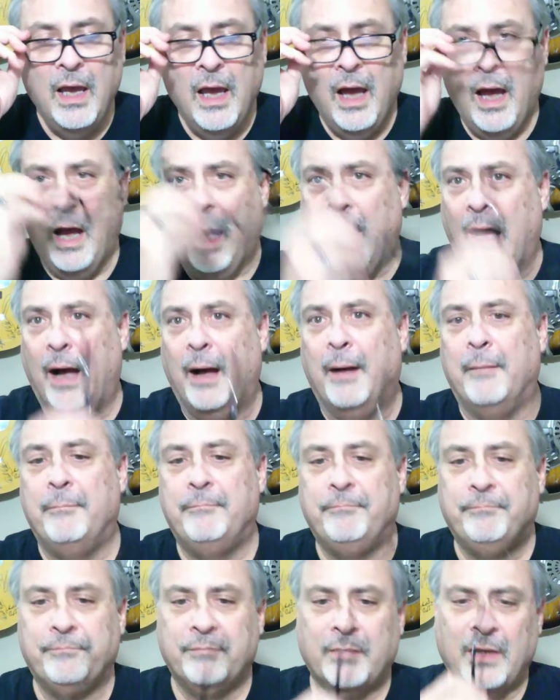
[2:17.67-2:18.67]

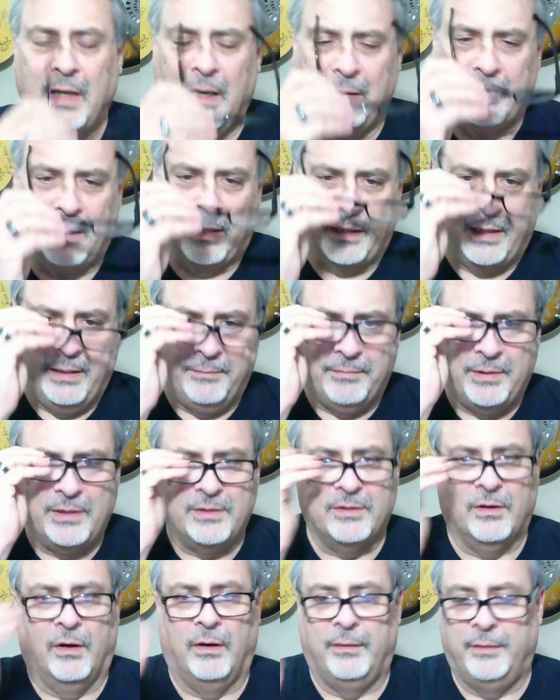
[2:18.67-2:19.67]
I've got to keep these
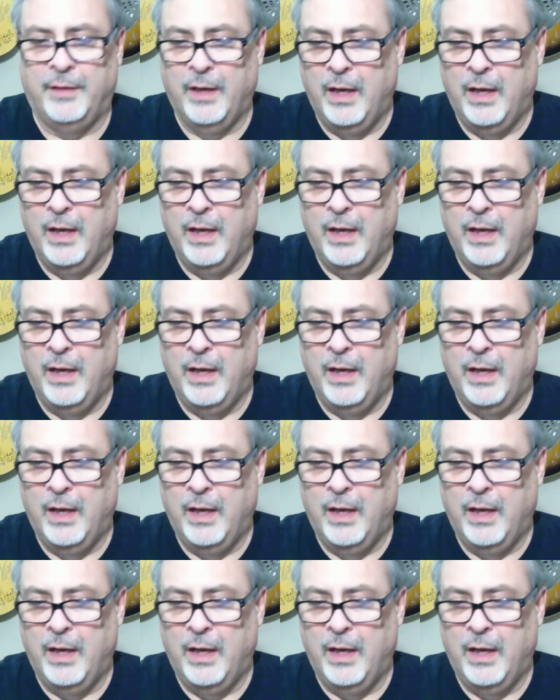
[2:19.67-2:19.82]
on.